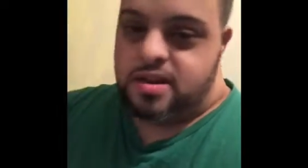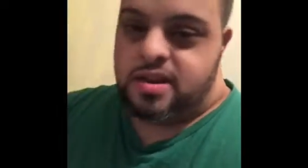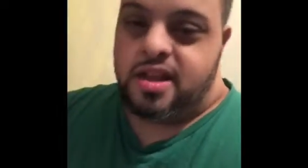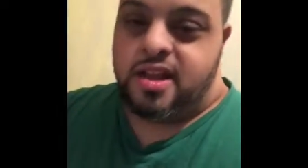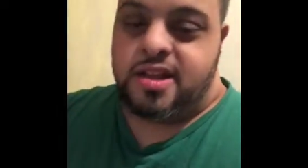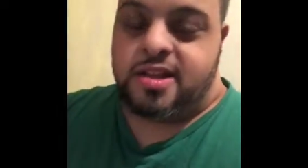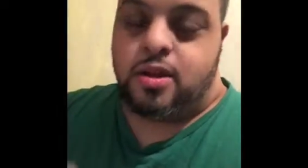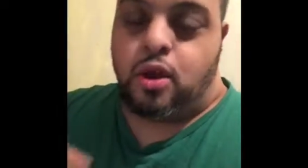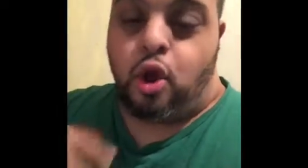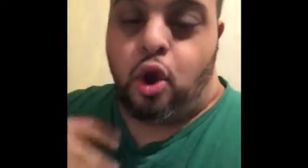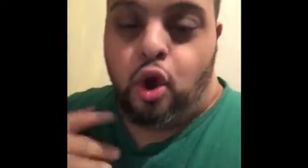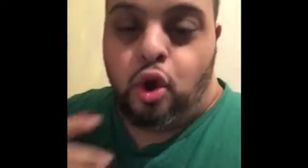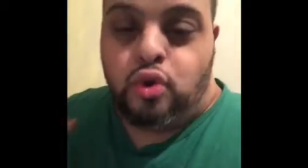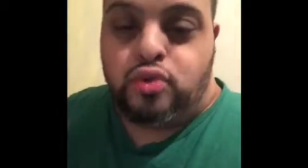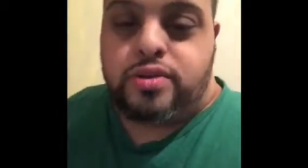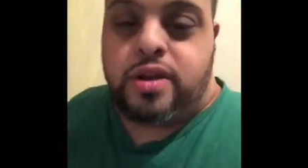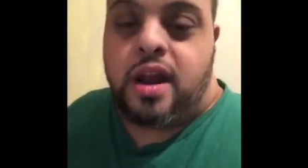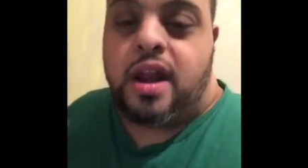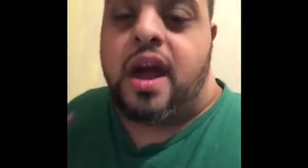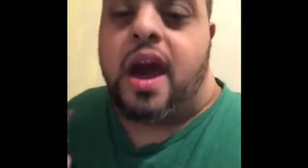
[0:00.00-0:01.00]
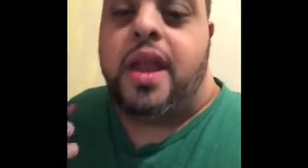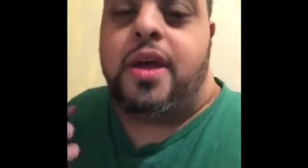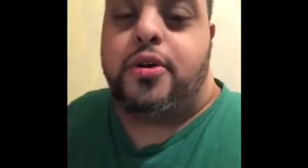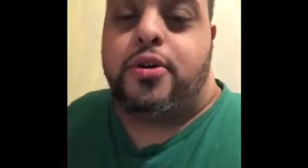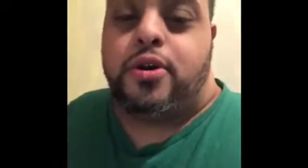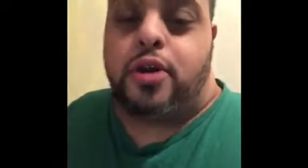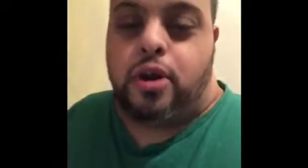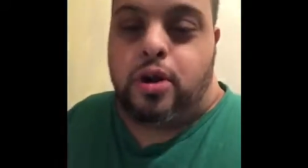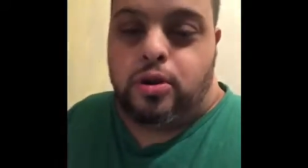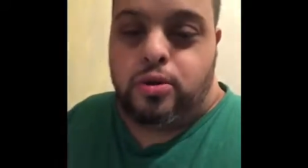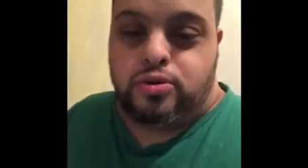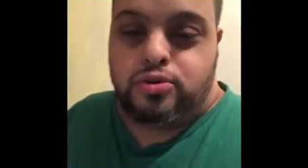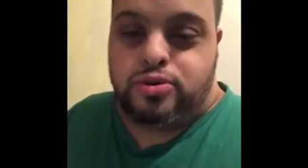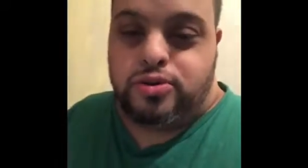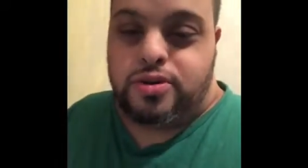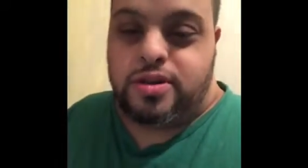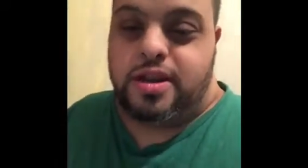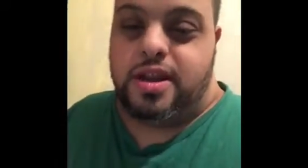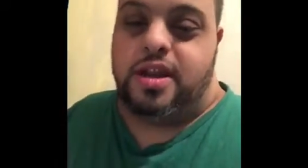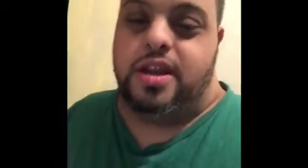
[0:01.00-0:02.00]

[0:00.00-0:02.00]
It's cold, a lot of cold.